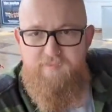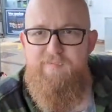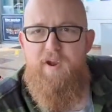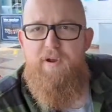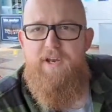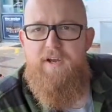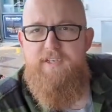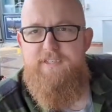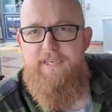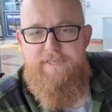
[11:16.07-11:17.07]
Very nice
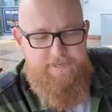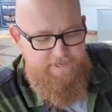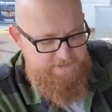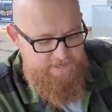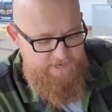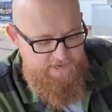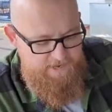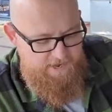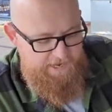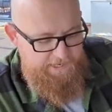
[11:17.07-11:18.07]
indeed.
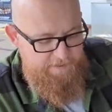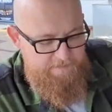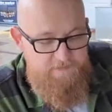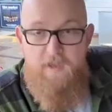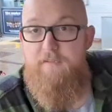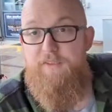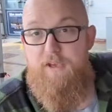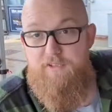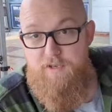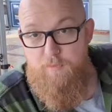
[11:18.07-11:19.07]
For those of
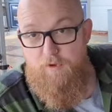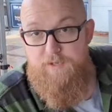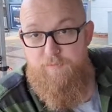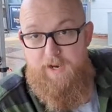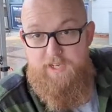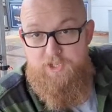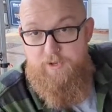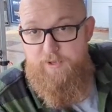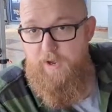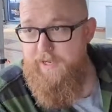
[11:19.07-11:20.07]
you watching Wraggy's channel
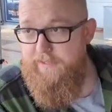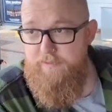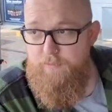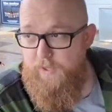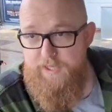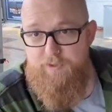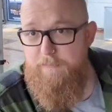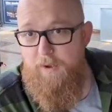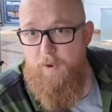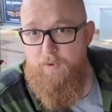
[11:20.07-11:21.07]
going, why is there a
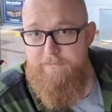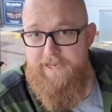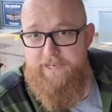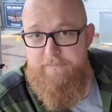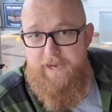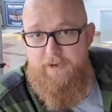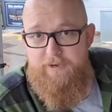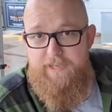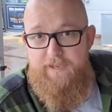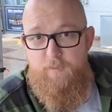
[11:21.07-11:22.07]
bold bearded man on
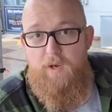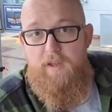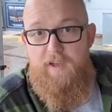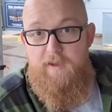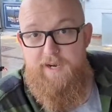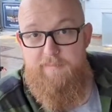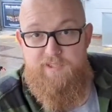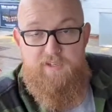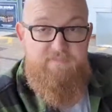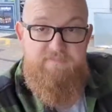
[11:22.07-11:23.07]
here? Well, my name's
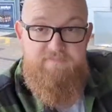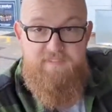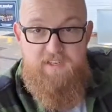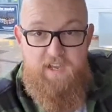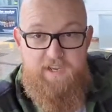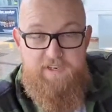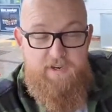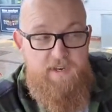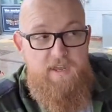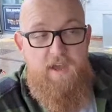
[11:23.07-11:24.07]
Tom. How you doing?
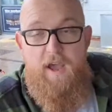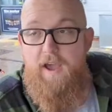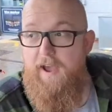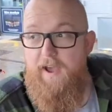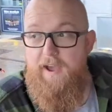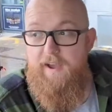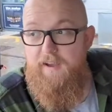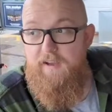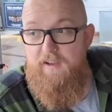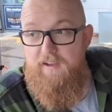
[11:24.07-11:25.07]

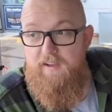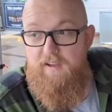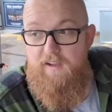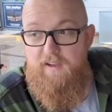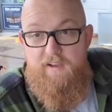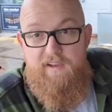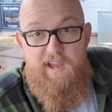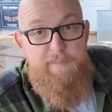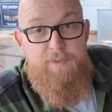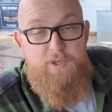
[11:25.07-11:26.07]
I
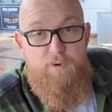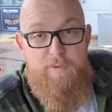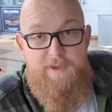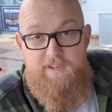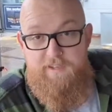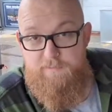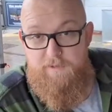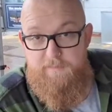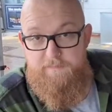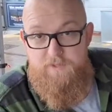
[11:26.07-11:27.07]
am the Crummy Beard. That's my
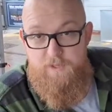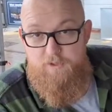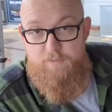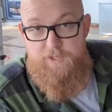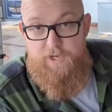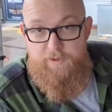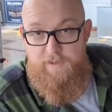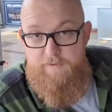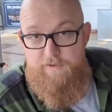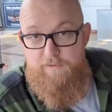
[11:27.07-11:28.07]
YouTube channel name.
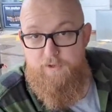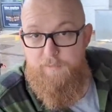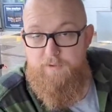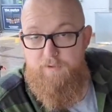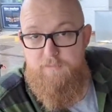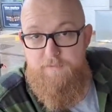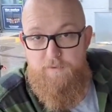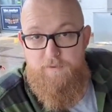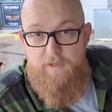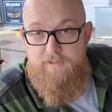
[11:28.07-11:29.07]
If you're looking across it before,
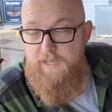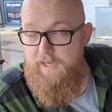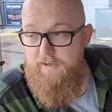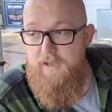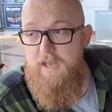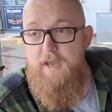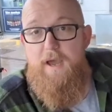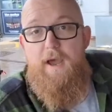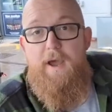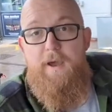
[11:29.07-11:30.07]
go say hello.
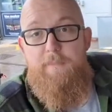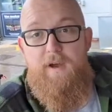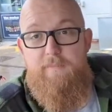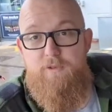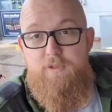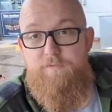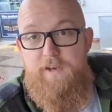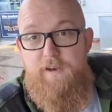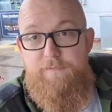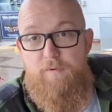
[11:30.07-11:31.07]
But I'm just filling in
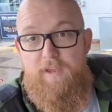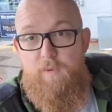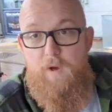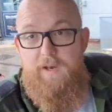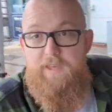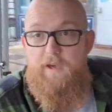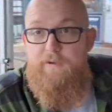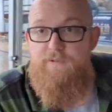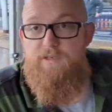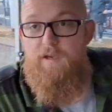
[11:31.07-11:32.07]
for Wraggy while he
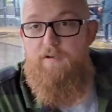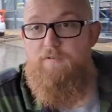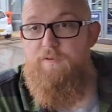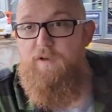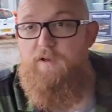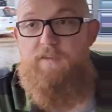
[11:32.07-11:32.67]
goes over